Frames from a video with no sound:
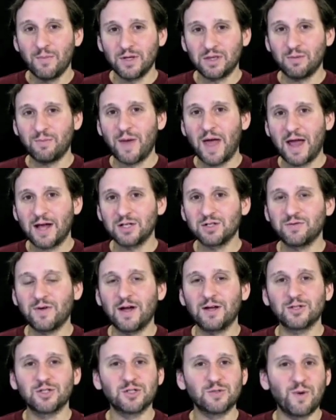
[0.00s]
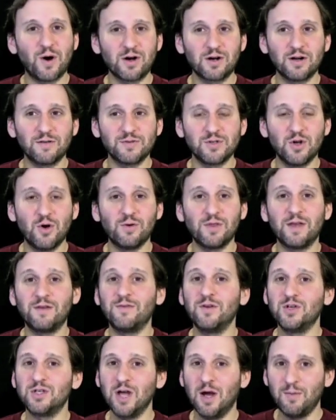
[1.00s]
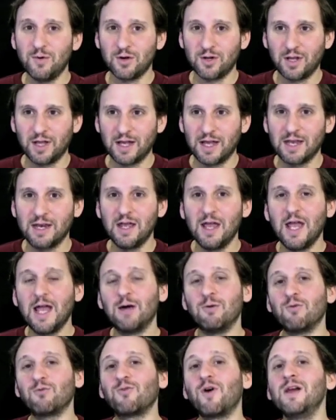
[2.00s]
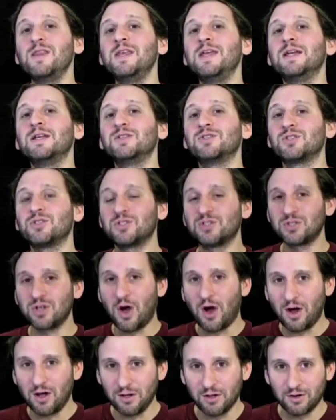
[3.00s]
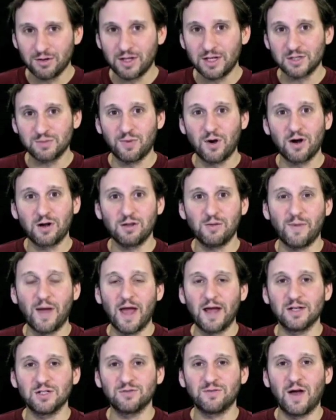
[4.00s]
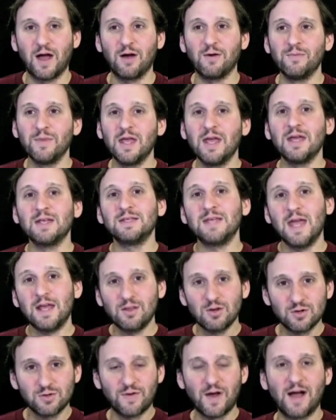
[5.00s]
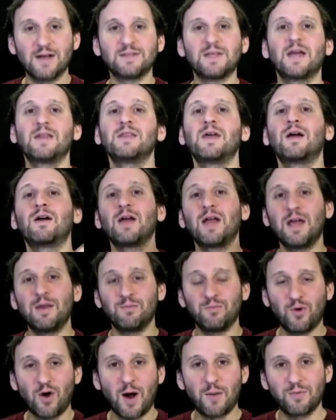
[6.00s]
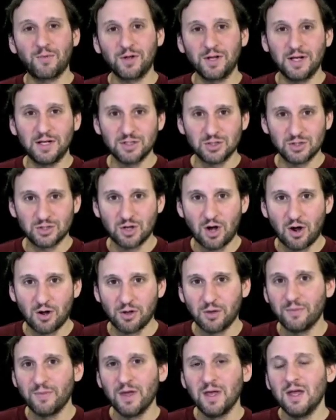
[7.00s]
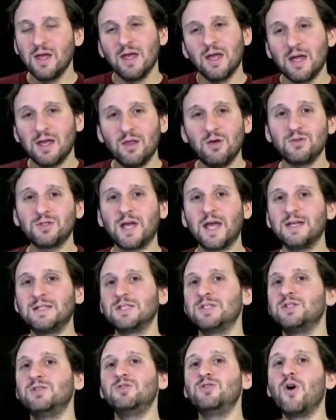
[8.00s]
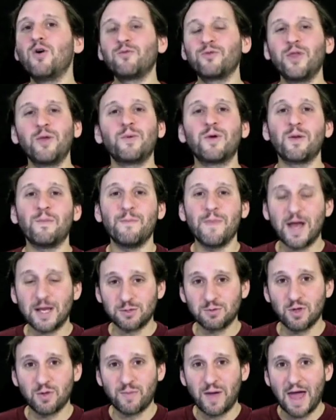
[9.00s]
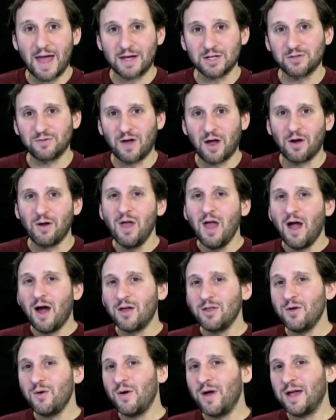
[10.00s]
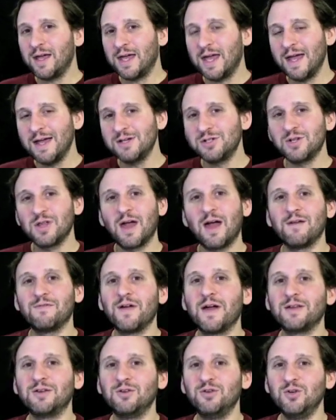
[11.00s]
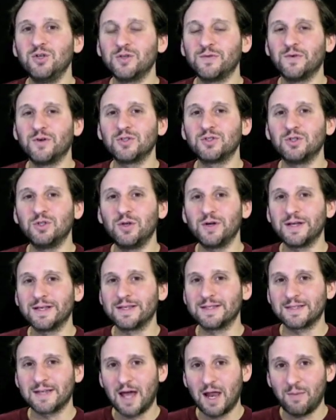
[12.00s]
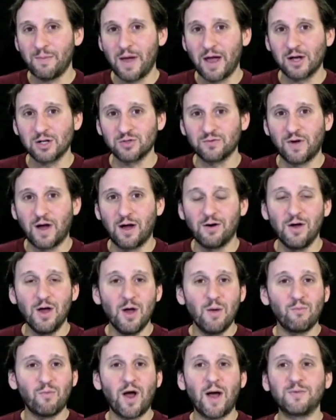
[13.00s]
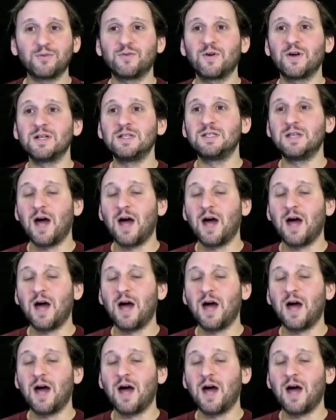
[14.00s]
But the package file is smart enough to know that if you double click it, it will run the installer that's part of the package file, take those files out of there and properly install them. In those cases, you don't really want to mess with a package file, although occasionally I found it useful to look inside a package file, perhaps for a